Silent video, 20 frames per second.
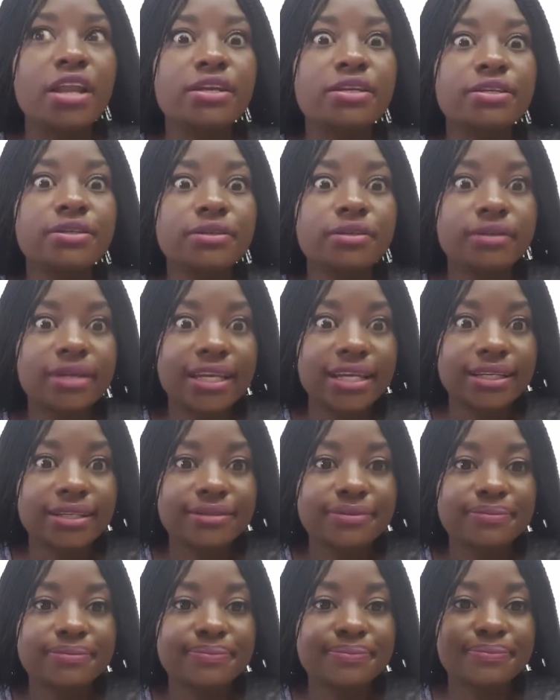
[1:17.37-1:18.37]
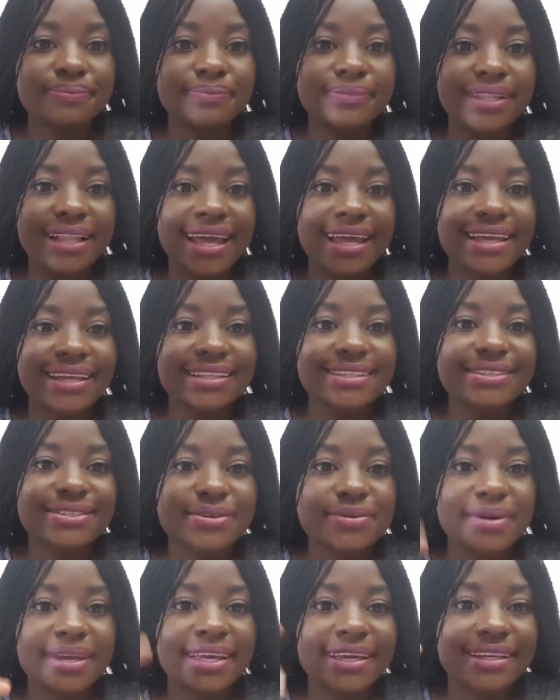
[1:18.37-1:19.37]
do it. Like,
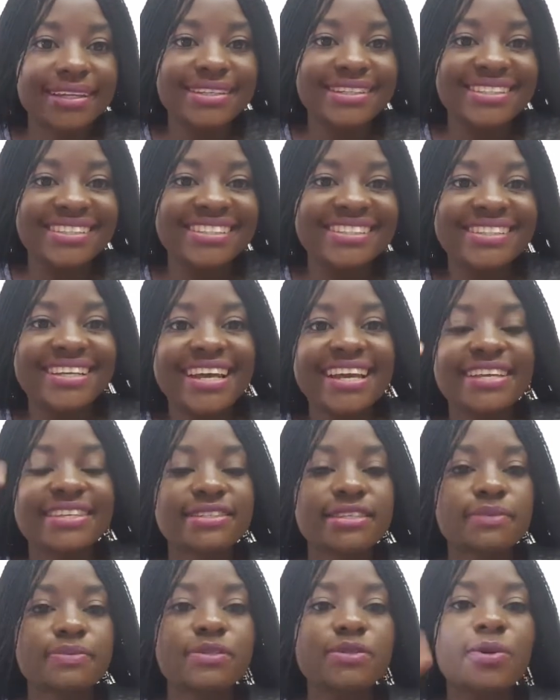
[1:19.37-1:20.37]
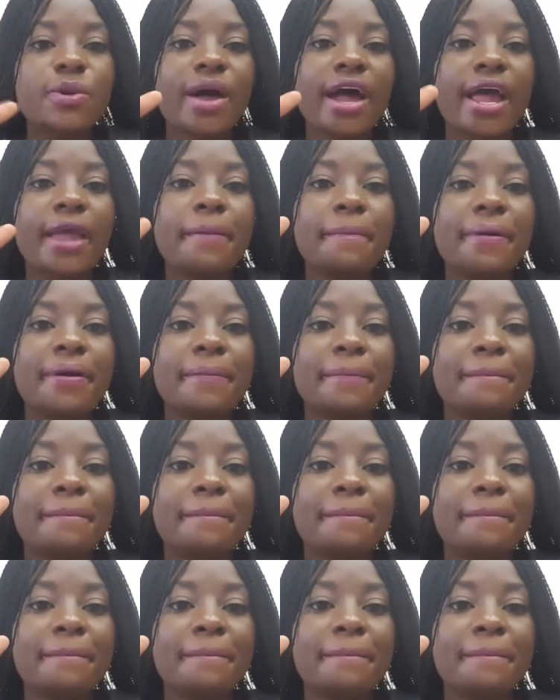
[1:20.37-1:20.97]
do it. Subscribe.